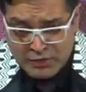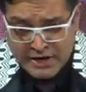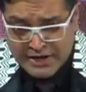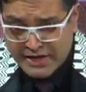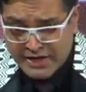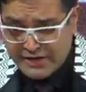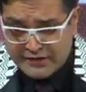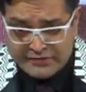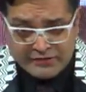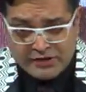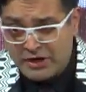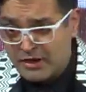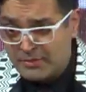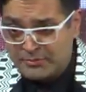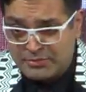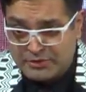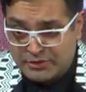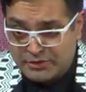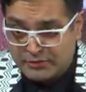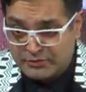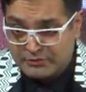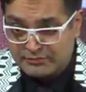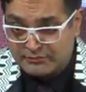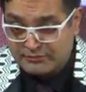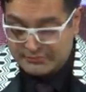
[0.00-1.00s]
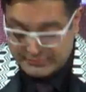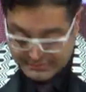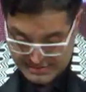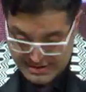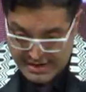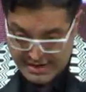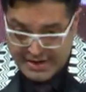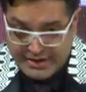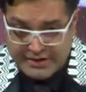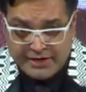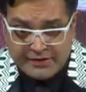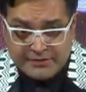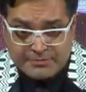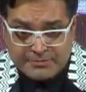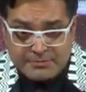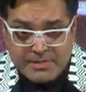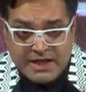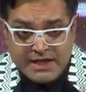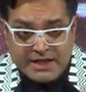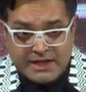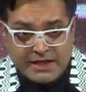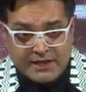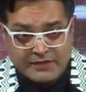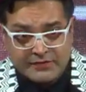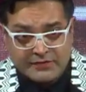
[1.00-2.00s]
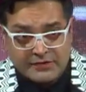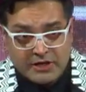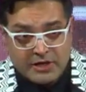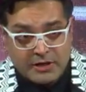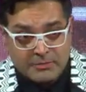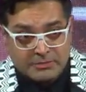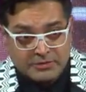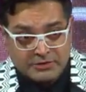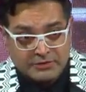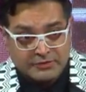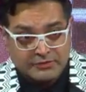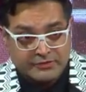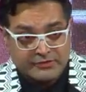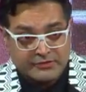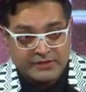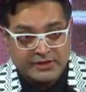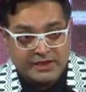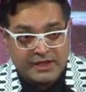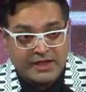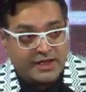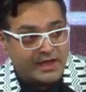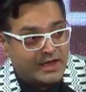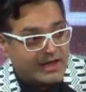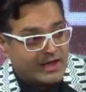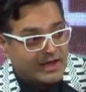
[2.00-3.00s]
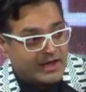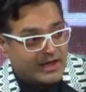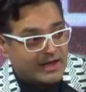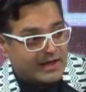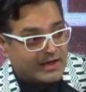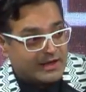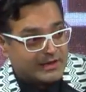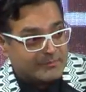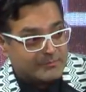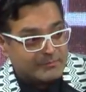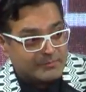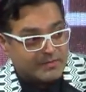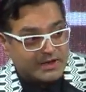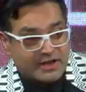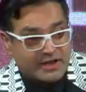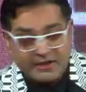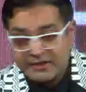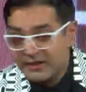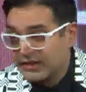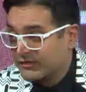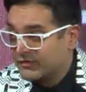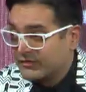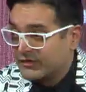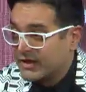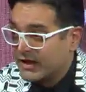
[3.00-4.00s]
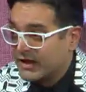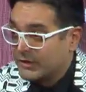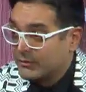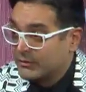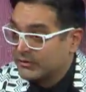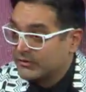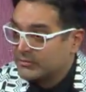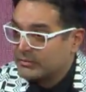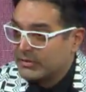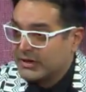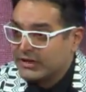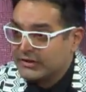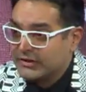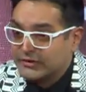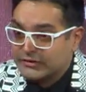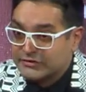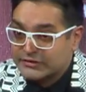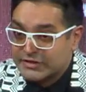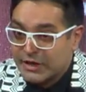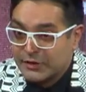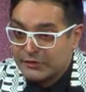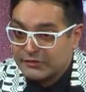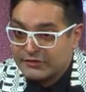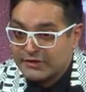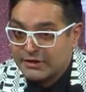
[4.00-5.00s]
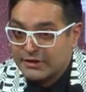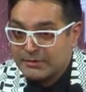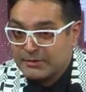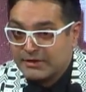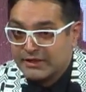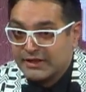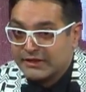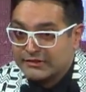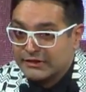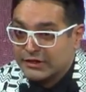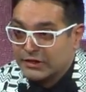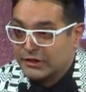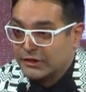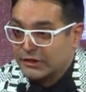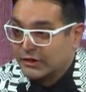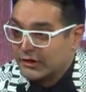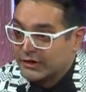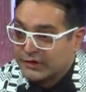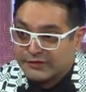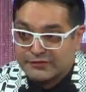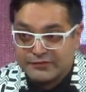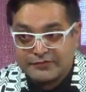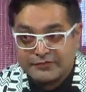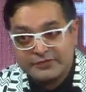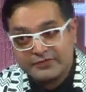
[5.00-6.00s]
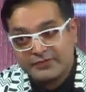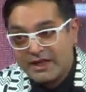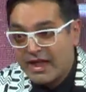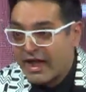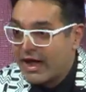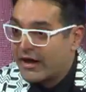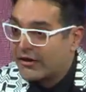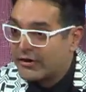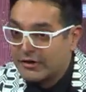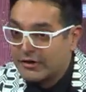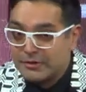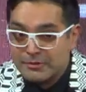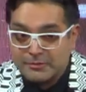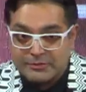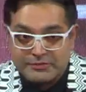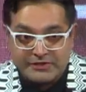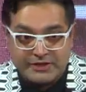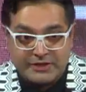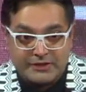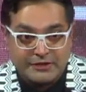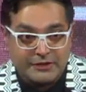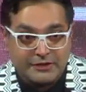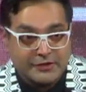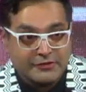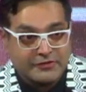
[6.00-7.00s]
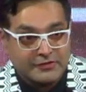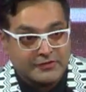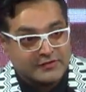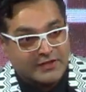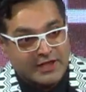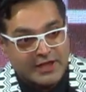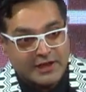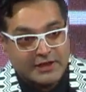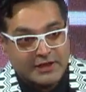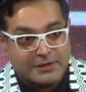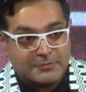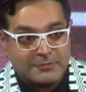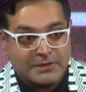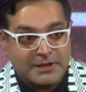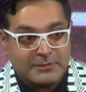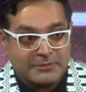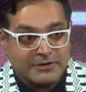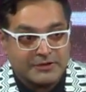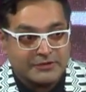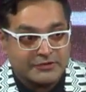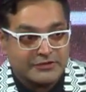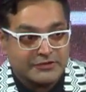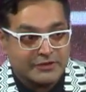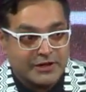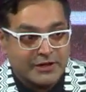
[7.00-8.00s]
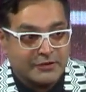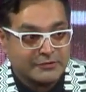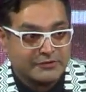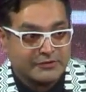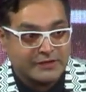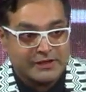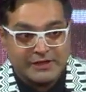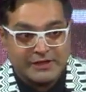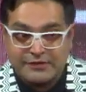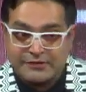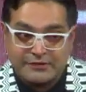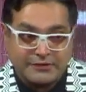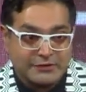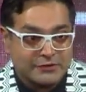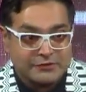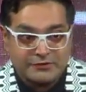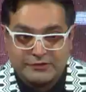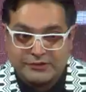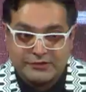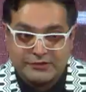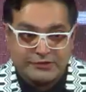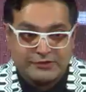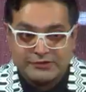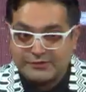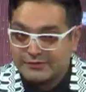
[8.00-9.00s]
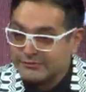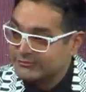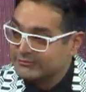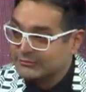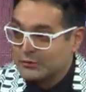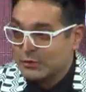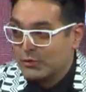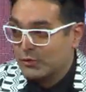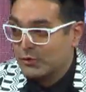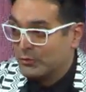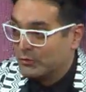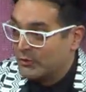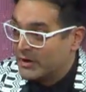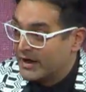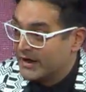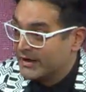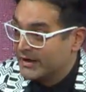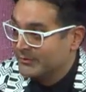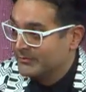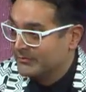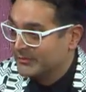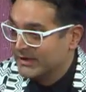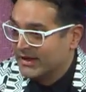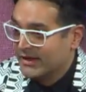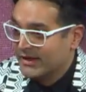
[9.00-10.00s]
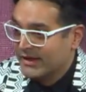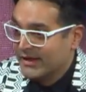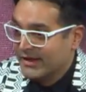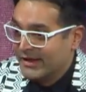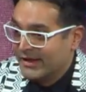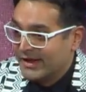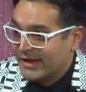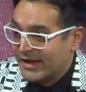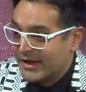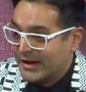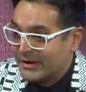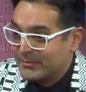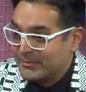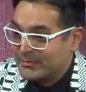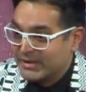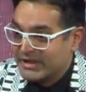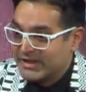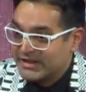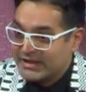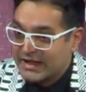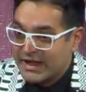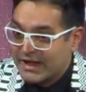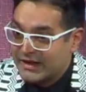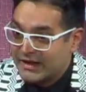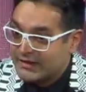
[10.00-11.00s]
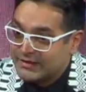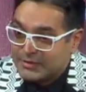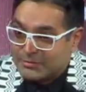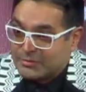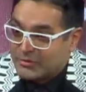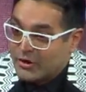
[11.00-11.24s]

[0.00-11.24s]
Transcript: one example, and there's many examples. I don't know if anyone's been to Chelsea, but there's a lot of Arabs and lots of colored people in Chelsea. It's not just all white, but yet the